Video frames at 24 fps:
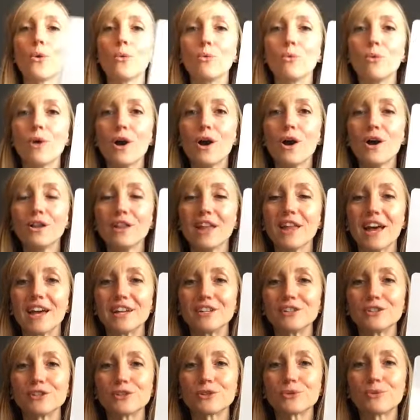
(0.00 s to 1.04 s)
Whirl
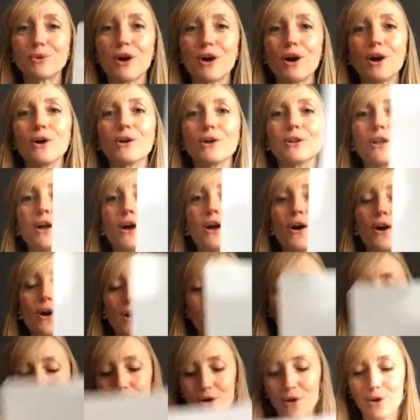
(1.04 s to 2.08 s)
and twirl.
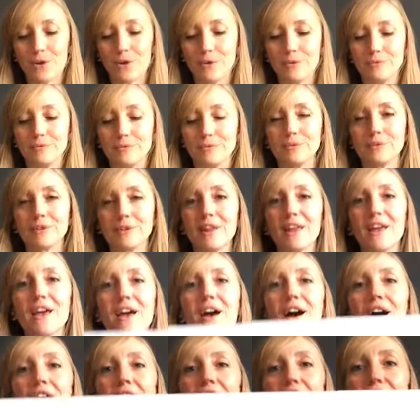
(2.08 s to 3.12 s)
Er.
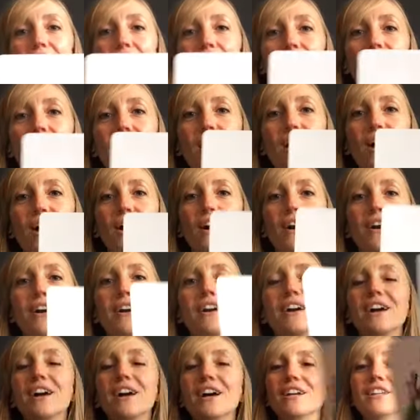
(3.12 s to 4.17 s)
R.
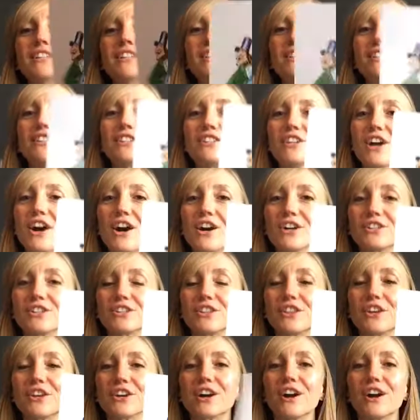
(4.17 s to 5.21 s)
Start the